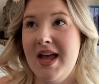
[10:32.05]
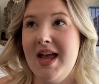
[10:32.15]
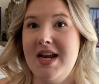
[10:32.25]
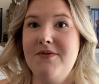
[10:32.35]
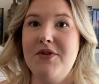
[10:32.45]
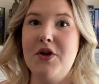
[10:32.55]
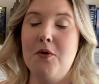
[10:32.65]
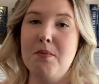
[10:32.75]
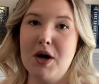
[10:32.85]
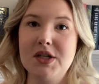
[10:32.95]
And even
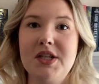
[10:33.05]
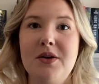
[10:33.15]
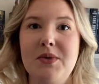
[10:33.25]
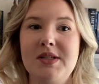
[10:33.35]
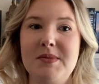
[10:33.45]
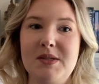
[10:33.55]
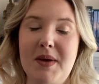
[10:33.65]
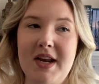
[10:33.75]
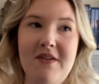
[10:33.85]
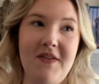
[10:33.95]
though Marta was Miss
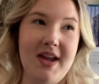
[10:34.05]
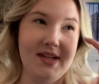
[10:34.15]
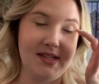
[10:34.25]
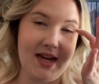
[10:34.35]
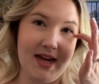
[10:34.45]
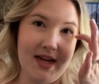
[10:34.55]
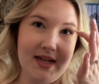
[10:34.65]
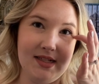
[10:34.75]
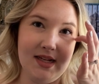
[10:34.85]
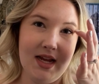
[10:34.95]
Pennyface
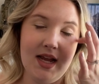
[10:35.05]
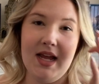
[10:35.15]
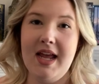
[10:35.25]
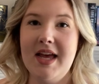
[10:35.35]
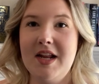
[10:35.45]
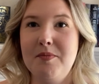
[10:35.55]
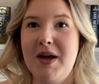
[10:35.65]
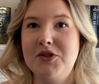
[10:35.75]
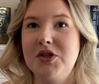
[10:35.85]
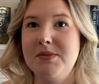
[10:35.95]
and Hannah and
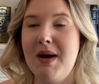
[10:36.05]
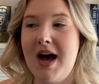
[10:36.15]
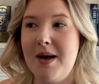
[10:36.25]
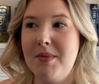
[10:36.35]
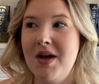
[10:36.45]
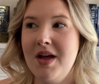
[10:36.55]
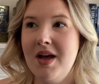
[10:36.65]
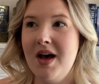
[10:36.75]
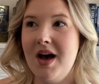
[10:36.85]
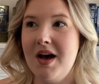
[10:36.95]
Petra's mom,
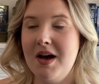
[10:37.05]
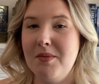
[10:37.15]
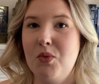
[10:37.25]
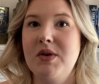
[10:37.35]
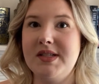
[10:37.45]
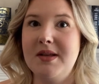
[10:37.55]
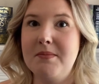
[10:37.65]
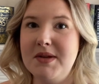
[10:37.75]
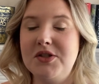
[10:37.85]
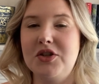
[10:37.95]
um, was the
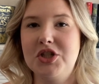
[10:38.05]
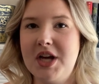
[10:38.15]
Mr.